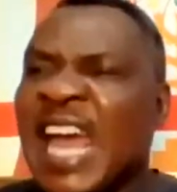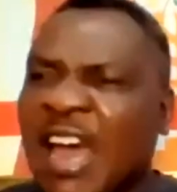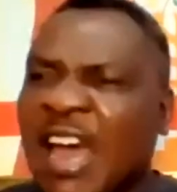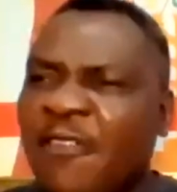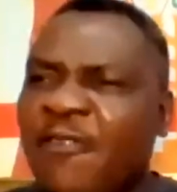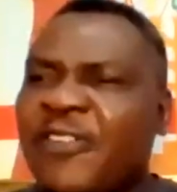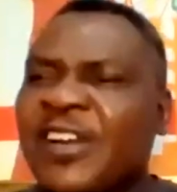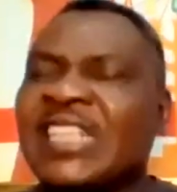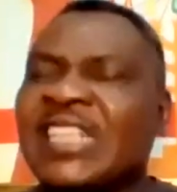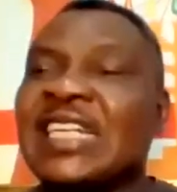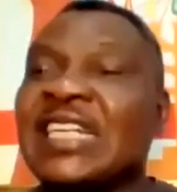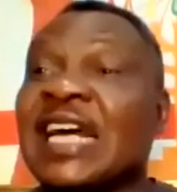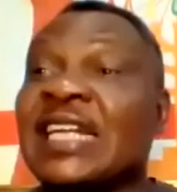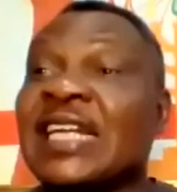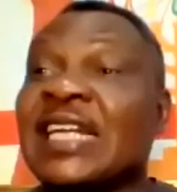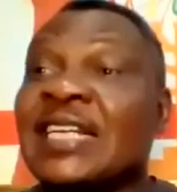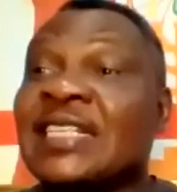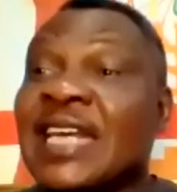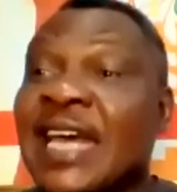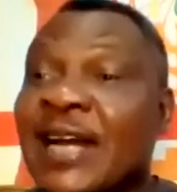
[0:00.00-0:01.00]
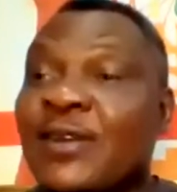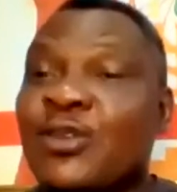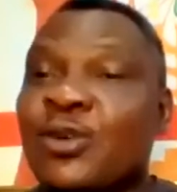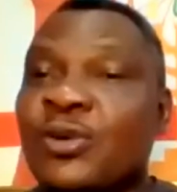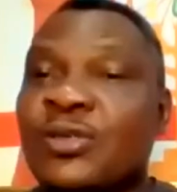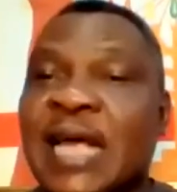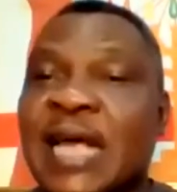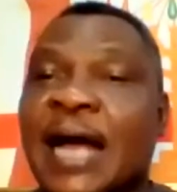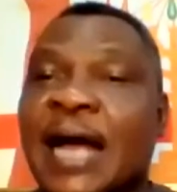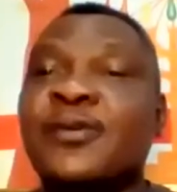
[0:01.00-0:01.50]
Everything that has held
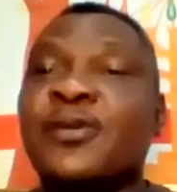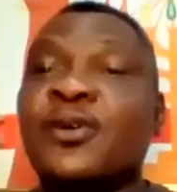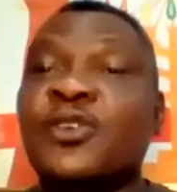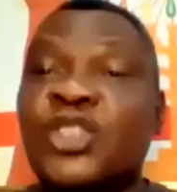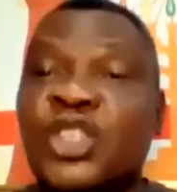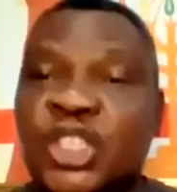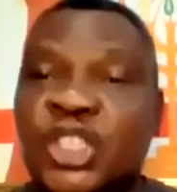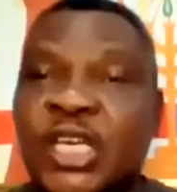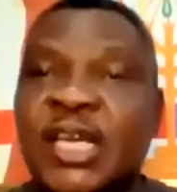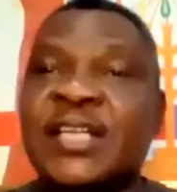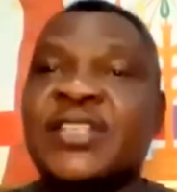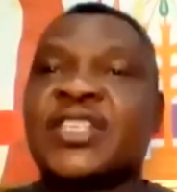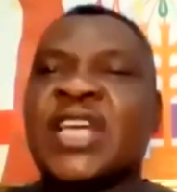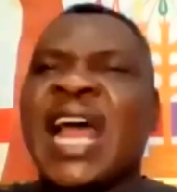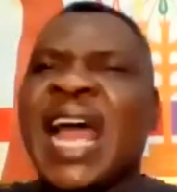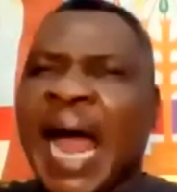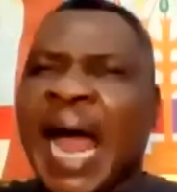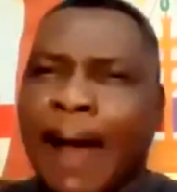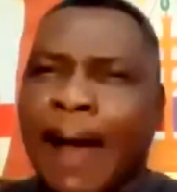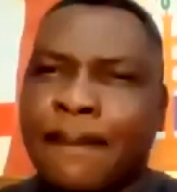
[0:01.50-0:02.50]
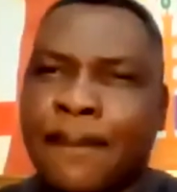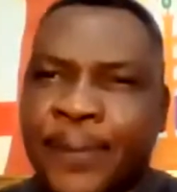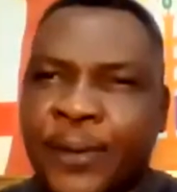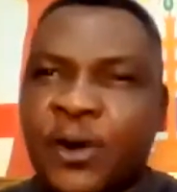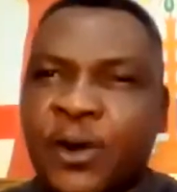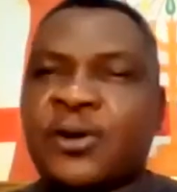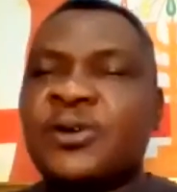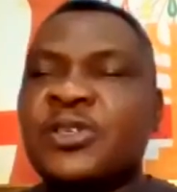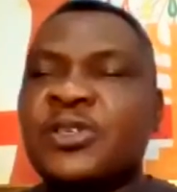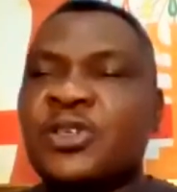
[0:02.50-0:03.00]
you down, those chains are
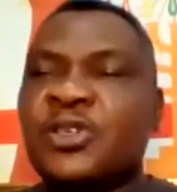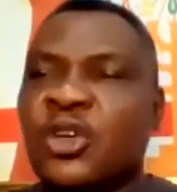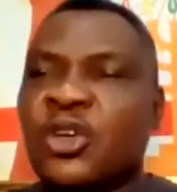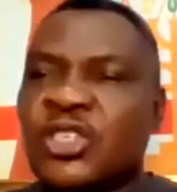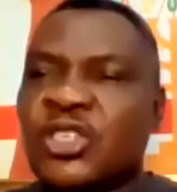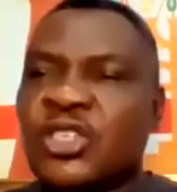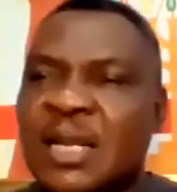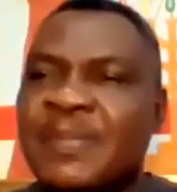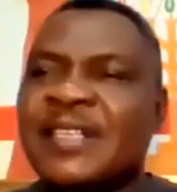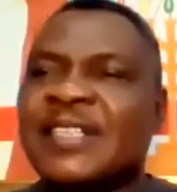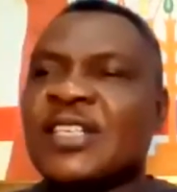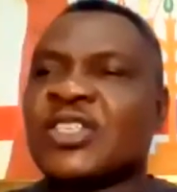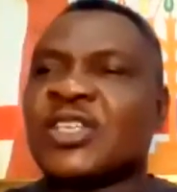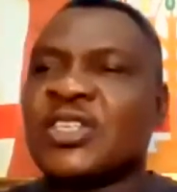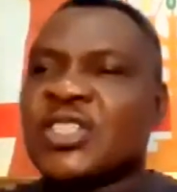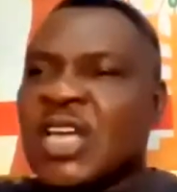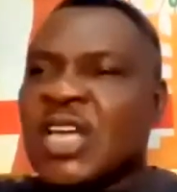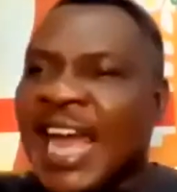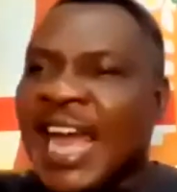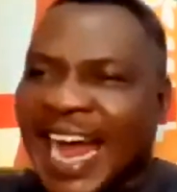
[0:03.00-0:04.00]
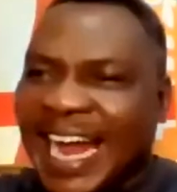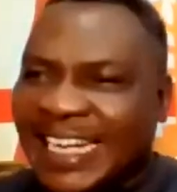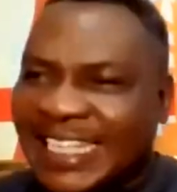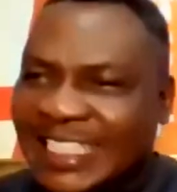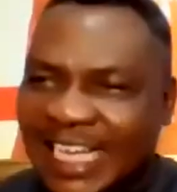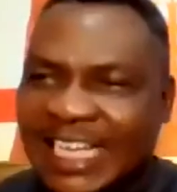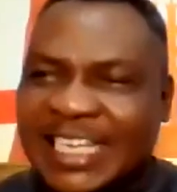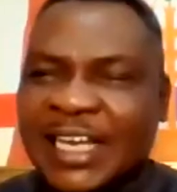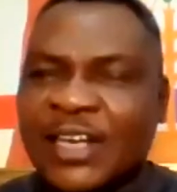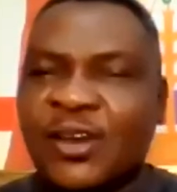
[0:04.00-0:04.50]
broken, those limitations are
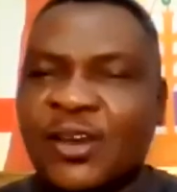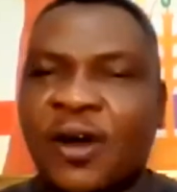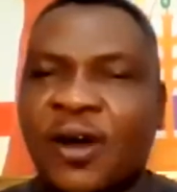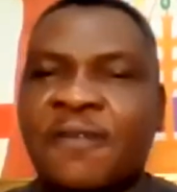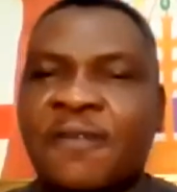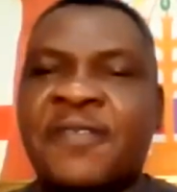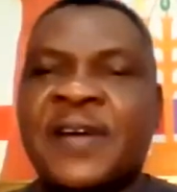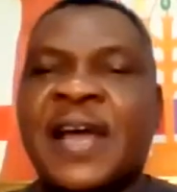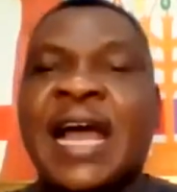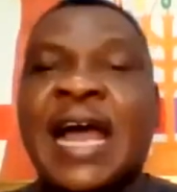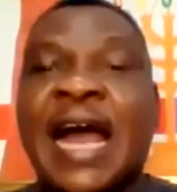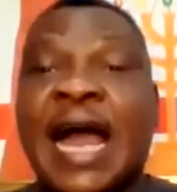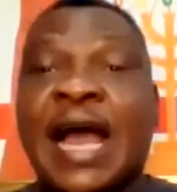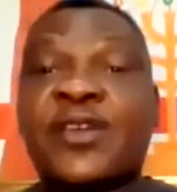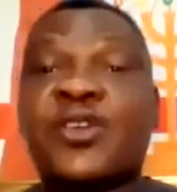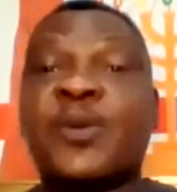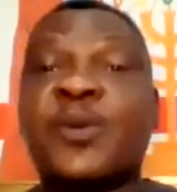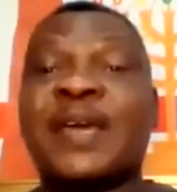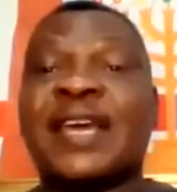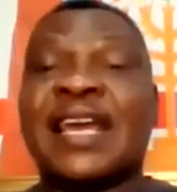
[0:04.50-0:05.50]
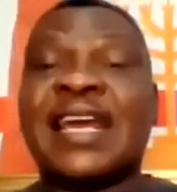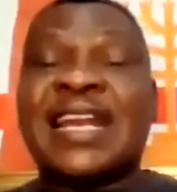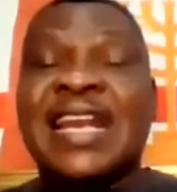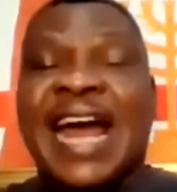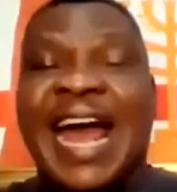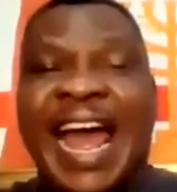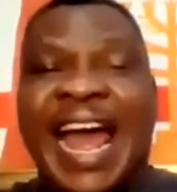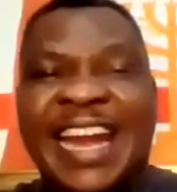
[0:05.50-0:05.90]
taken off, and you begin.